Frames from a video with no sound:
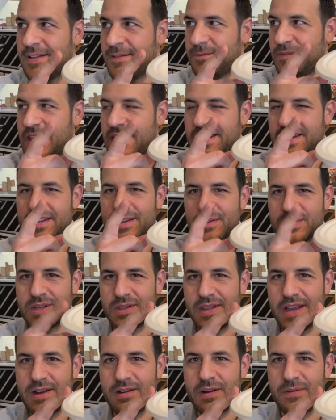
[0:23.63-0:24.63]
then there's a
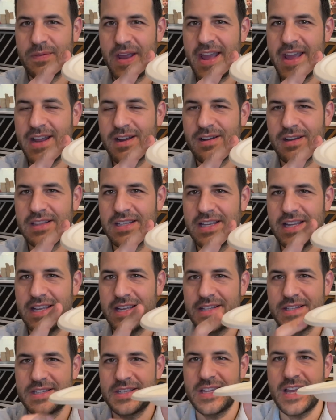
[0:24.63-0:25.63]
layer of egg on the
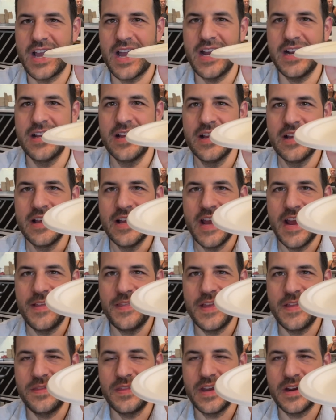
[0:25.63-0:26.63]
inside, and
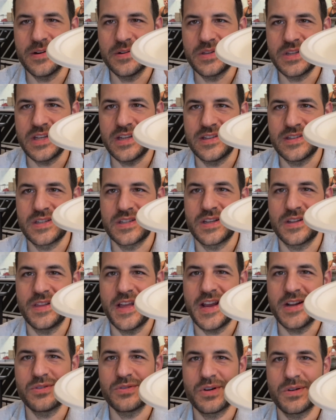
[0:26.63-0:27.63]
then there's is
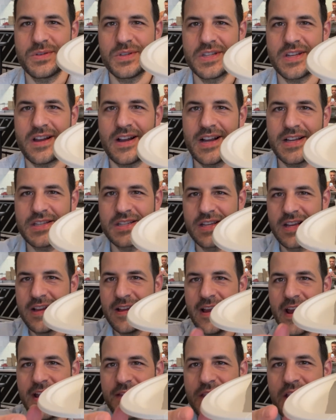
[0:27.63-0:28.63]
cilantro sauce,
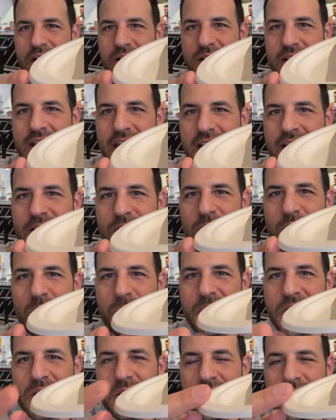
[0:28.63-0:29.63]
and then getting a little
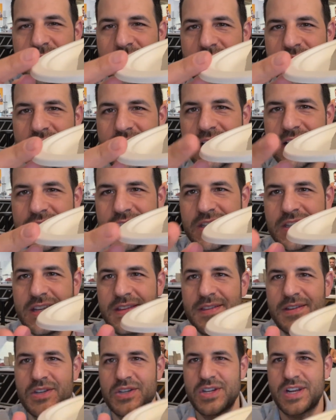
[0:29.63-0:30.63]
bit closer, you could see
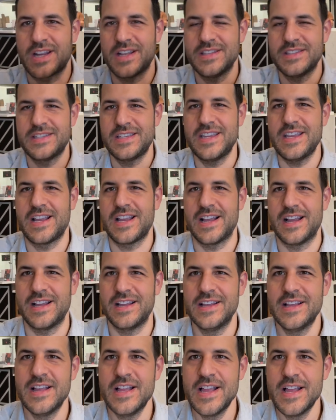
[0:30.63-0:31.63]
the chicken tikka.
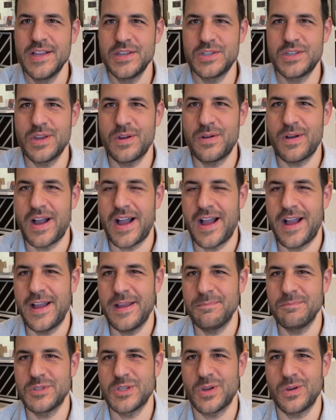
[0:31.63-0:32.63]
So
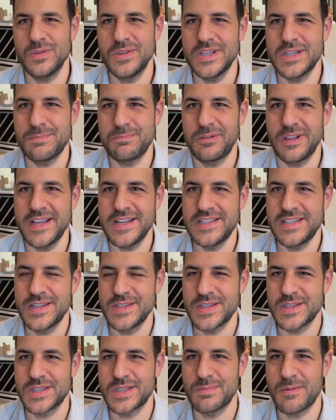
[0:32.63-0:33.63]
I'm told this place
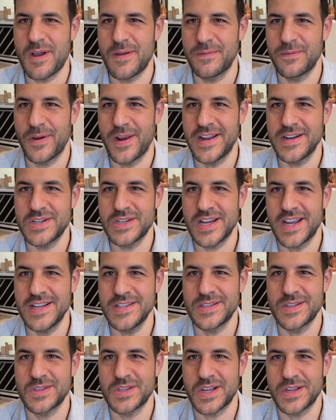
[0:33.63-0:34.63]
is a small
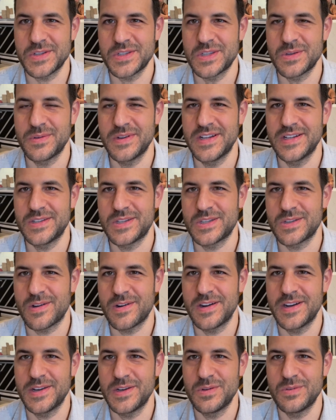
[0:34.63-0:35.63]
franchise. It's also
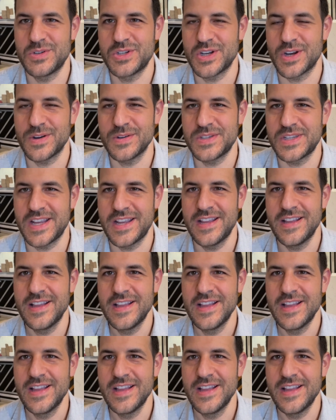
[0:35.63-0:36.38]
started in New Jersey.